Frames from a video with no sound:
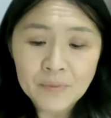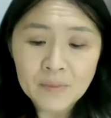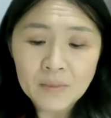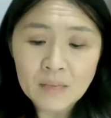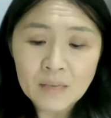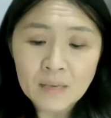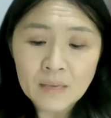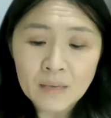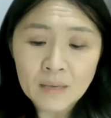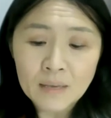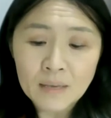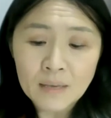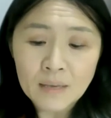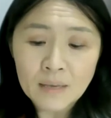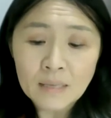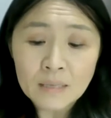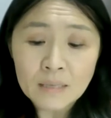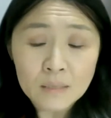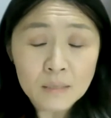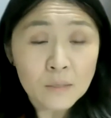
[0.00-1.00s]
The
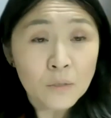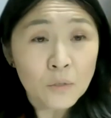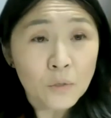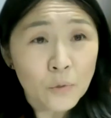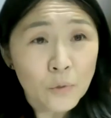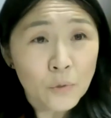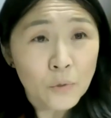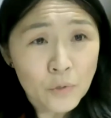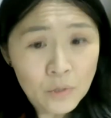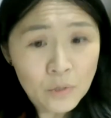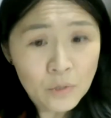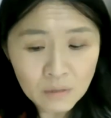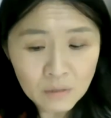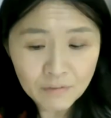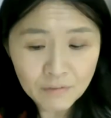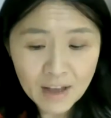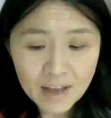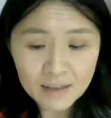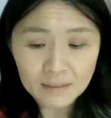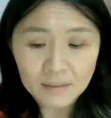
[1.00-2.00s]
institutional
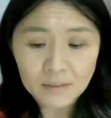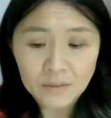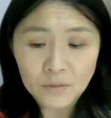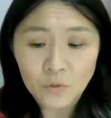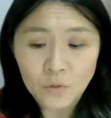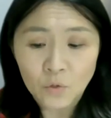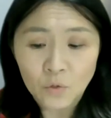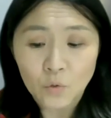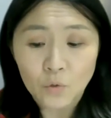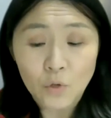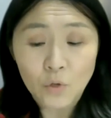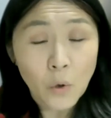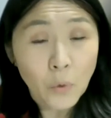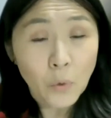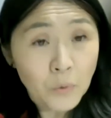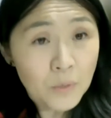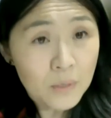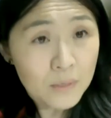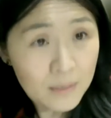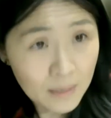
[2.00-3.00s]
violence you
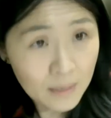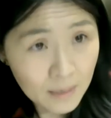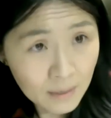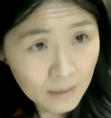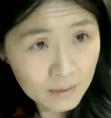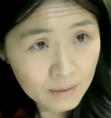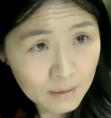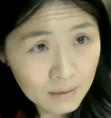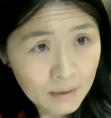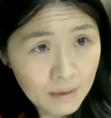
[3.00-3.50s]
don't see,